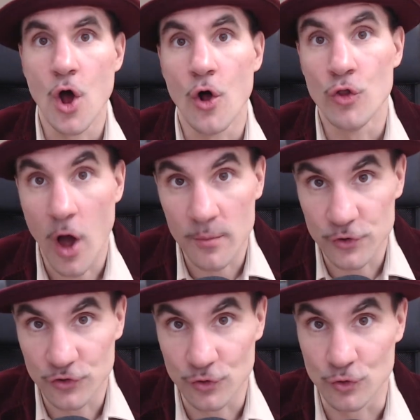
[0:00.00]
Number
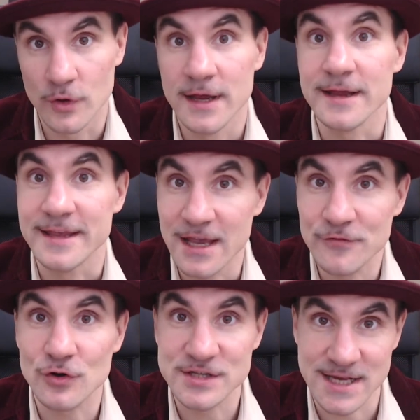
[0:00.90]
2, give
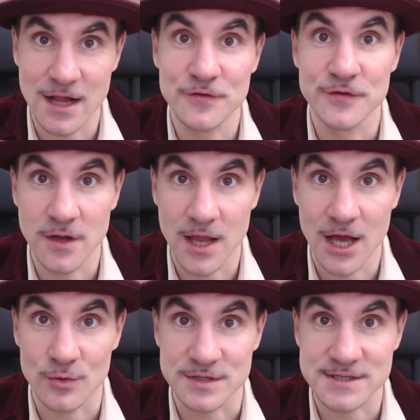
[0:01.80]
yourself an
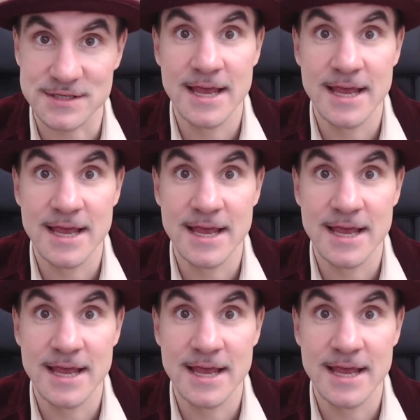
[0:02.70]
allowance.